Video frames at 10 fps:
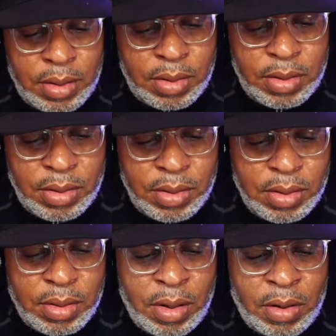do,
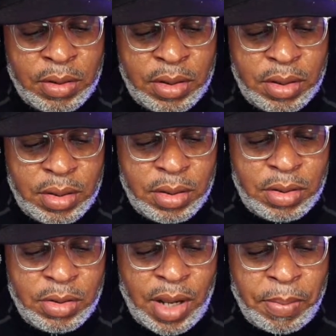on
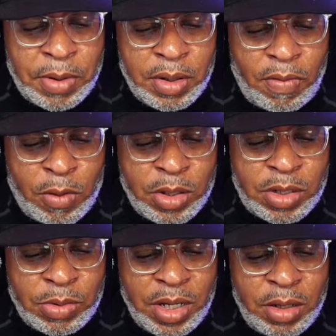do they put Royce
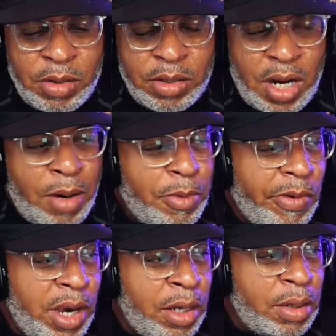O'Neal on John Morant?